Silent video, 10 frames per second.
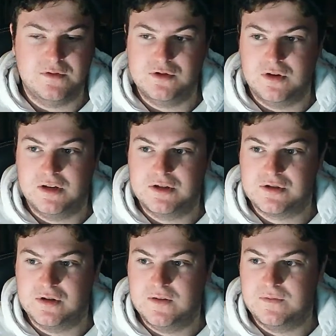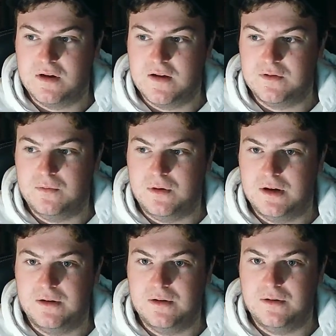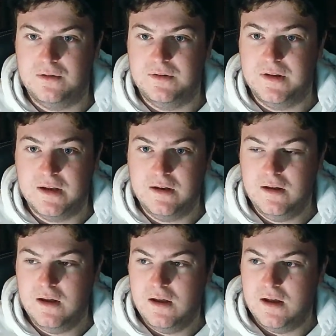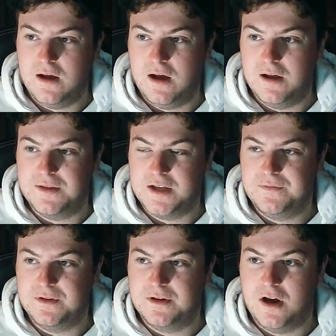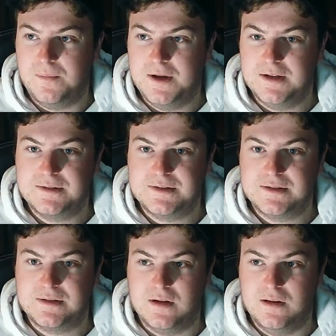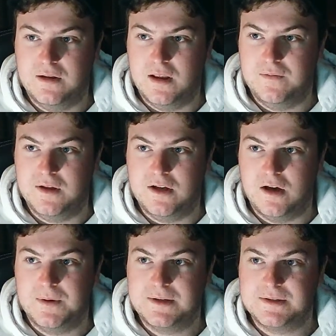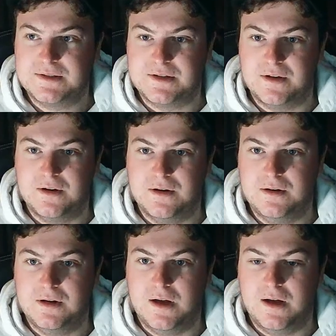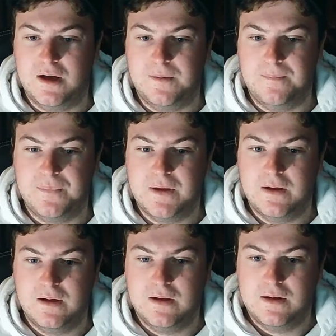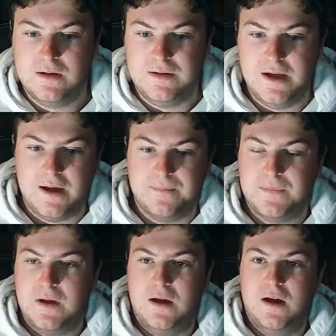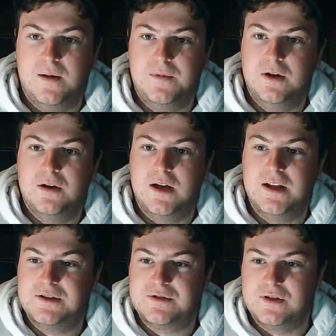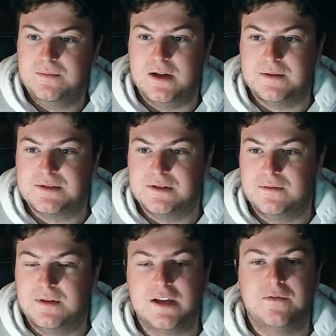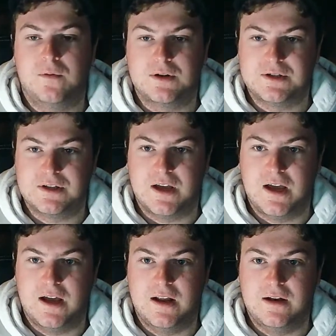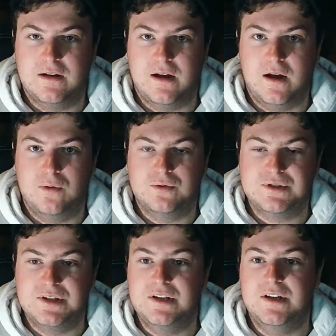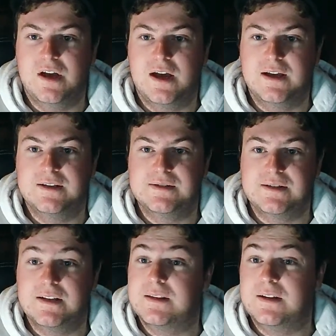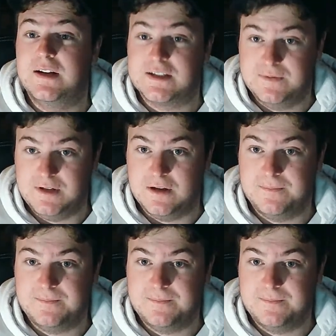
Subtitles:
joining the stream, for everyone who did. Thank you for the comments, the lovely comments. So yeah, I'm going to end the stream now. So thank you for watching, and I will see you guys in the next video.